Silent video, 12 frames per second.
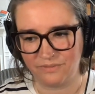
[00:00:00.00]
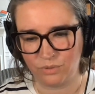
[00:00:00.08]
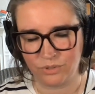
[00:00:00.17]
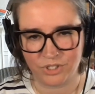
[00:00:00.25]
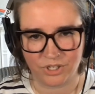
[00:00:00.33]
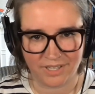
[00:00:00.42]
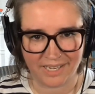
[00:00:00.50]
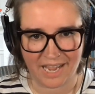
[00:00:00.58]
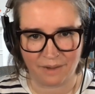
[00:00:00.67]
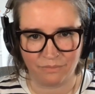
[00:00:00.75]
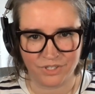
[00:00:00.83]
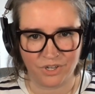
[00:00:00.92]
they've all turned
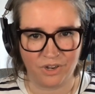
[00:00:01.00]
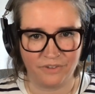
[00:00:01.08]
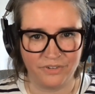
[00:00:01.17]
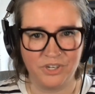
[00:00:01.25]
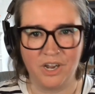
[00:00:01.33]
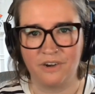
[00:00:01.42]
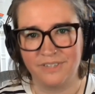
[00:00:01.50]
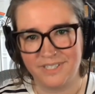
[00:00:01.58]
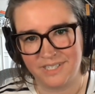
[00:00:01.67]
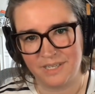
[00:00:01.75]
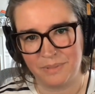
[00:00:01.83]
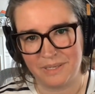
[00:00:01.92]
their cameras off and you
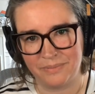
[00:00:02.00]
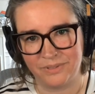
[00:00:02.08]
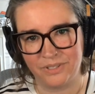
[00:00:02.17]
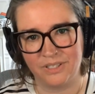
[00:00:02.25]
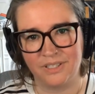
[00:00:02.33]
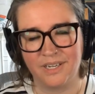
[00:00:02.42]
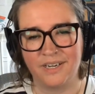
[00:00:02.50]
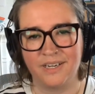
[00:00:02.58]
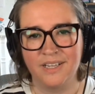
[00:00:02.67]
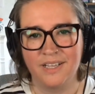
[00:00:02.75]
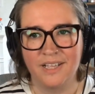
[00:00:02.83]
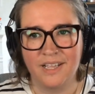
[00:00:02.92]
can't really see people,
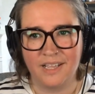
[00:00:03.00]
and